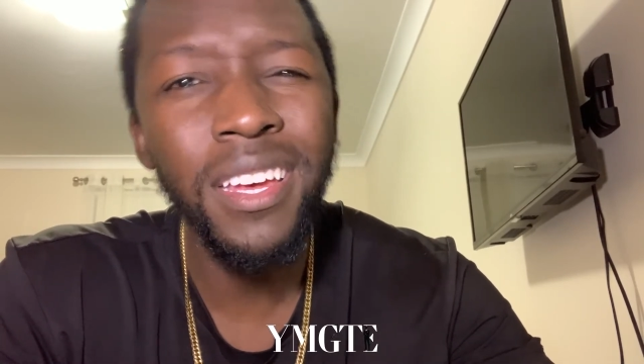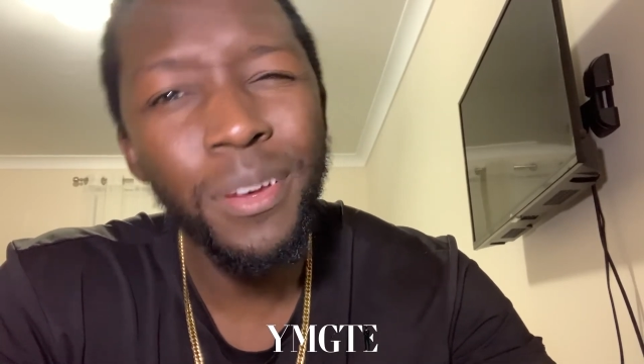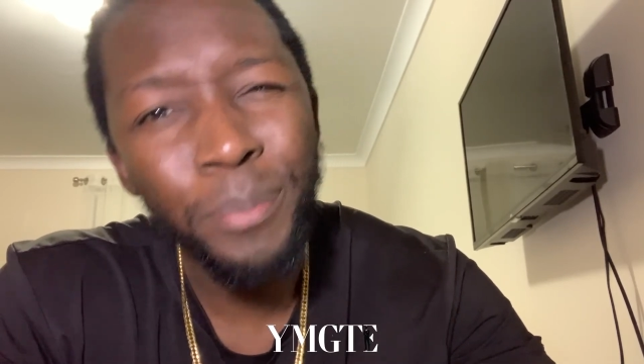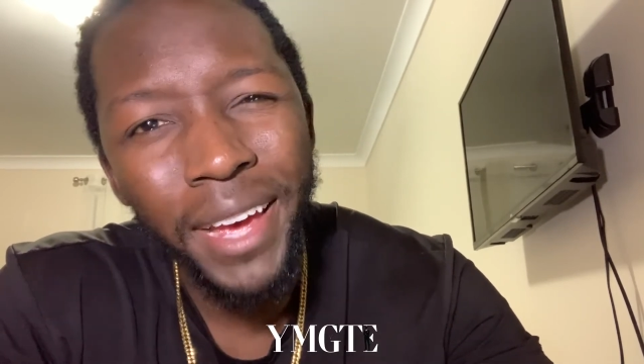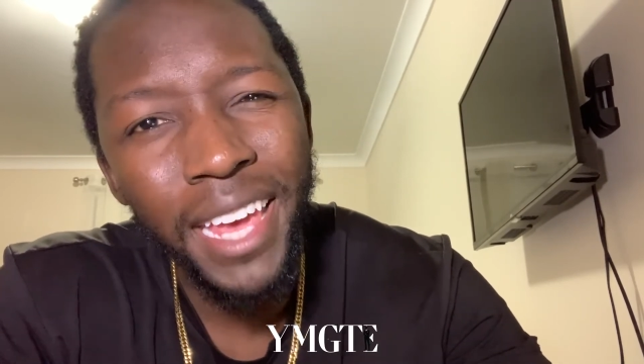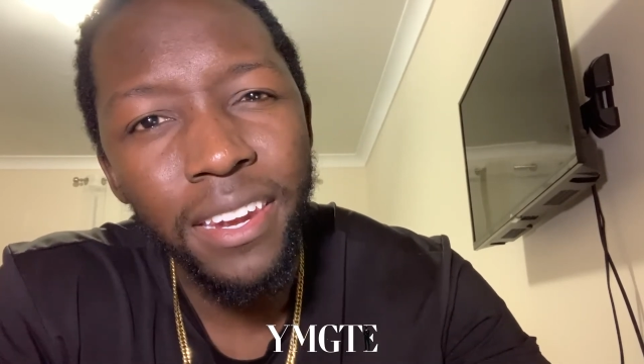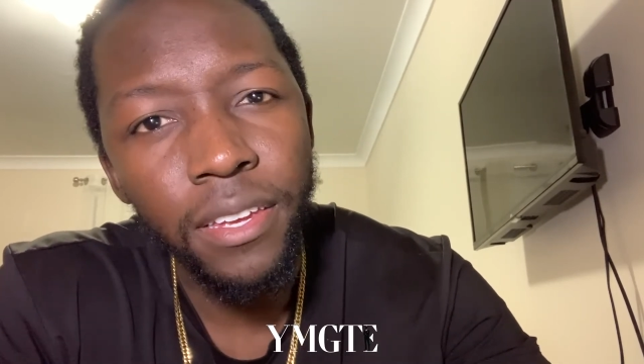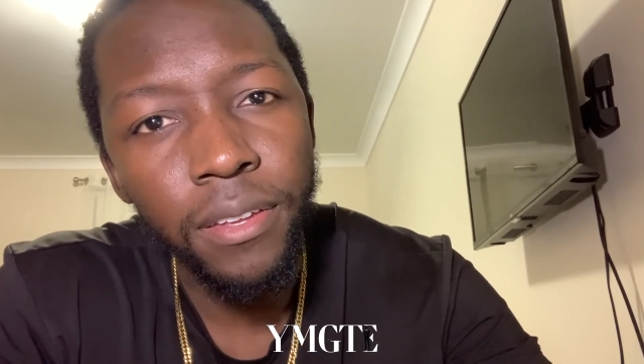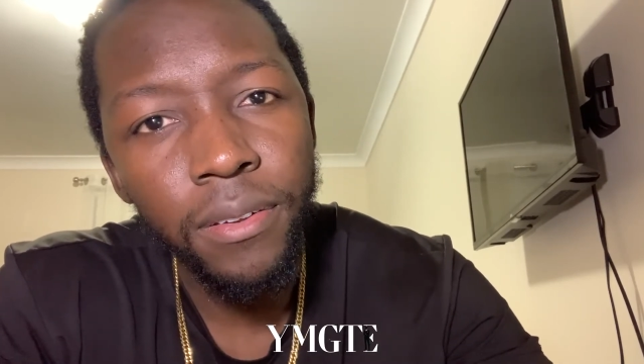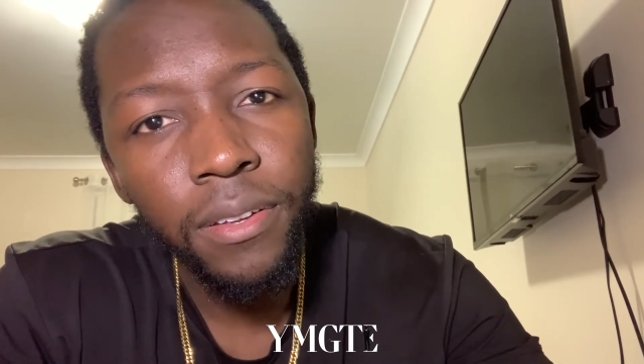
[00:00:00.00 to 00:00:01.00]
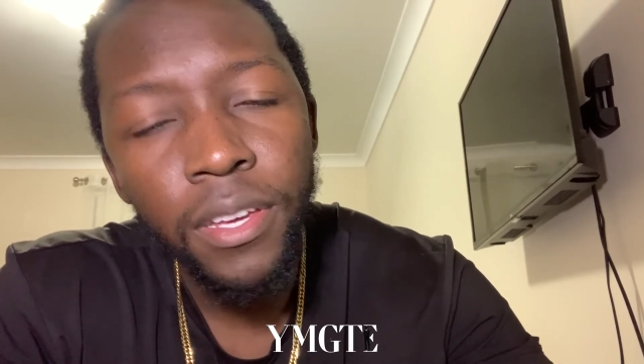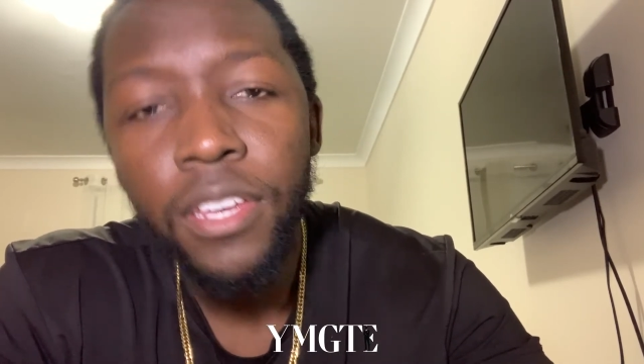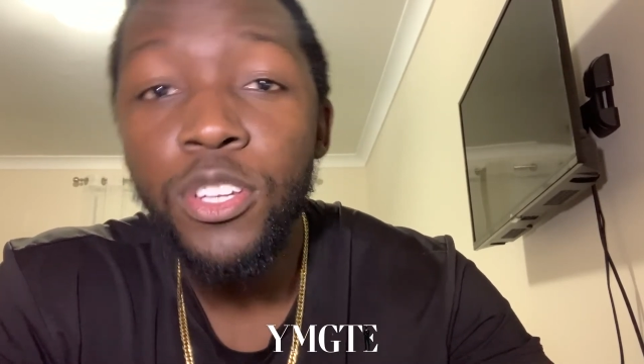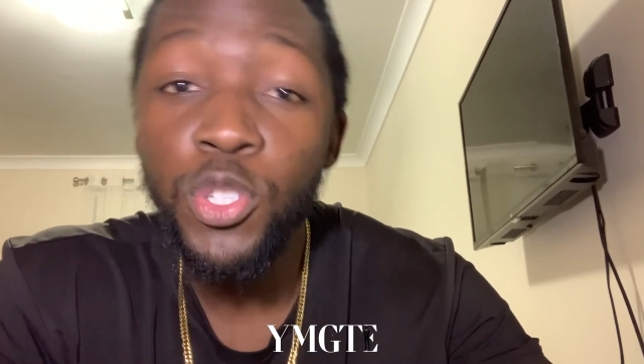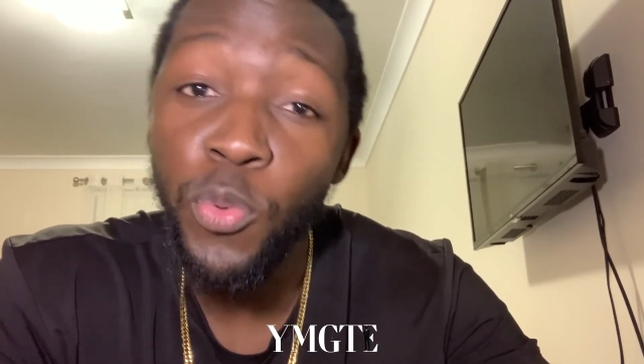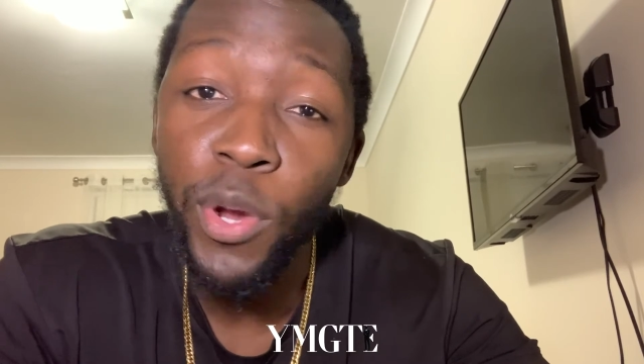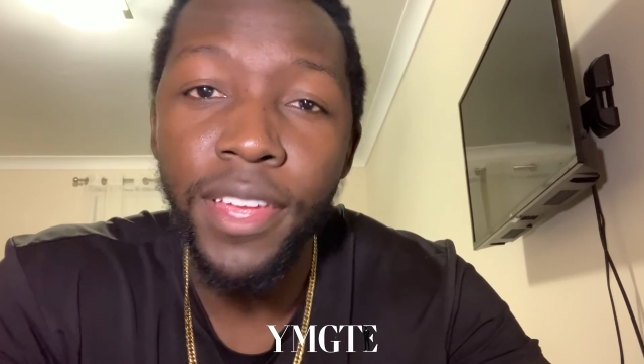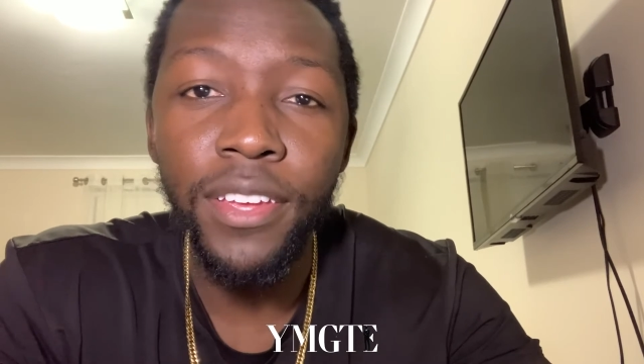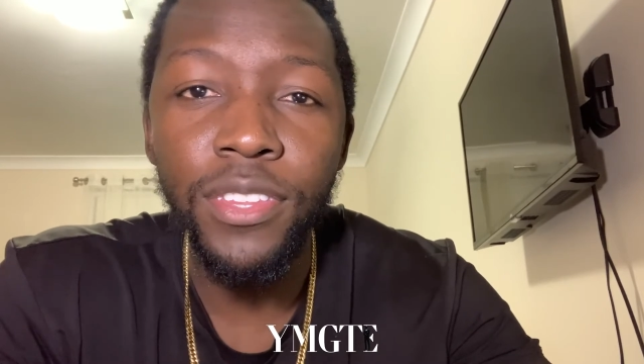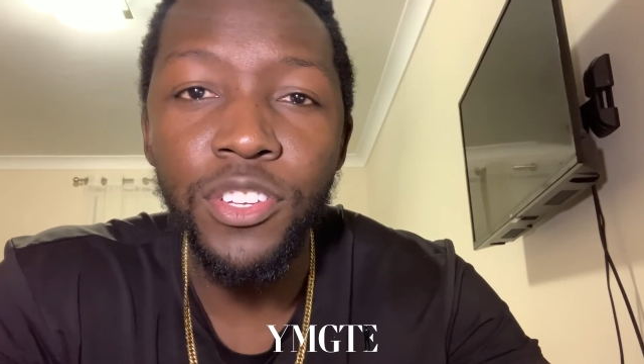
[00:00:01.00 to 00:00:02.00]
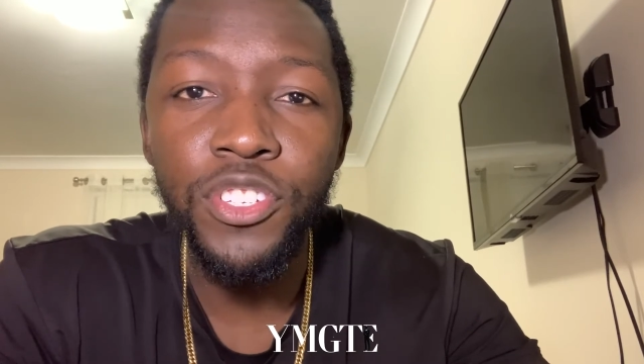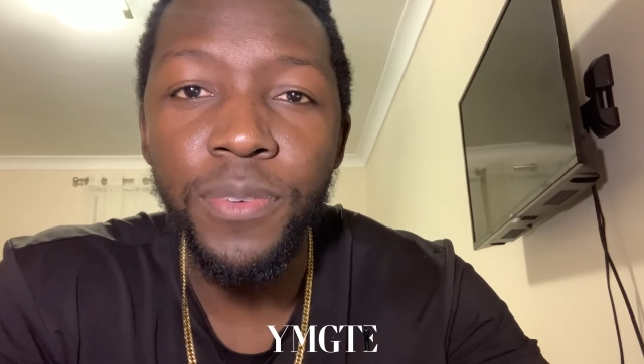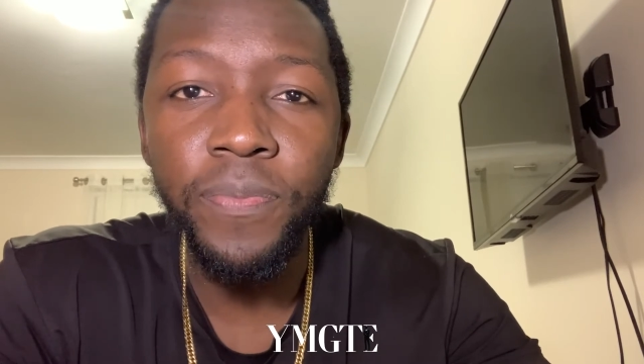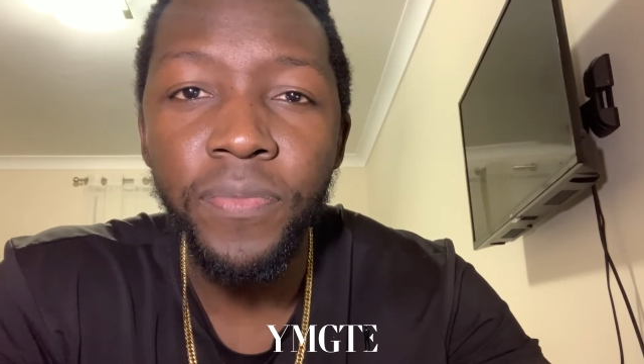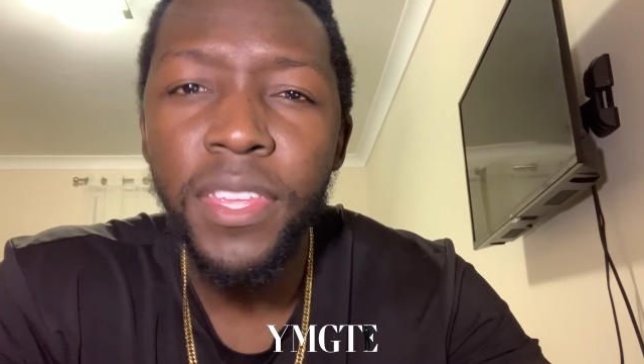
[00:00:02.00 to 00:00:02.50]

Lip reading: but hating it, to working in the gym.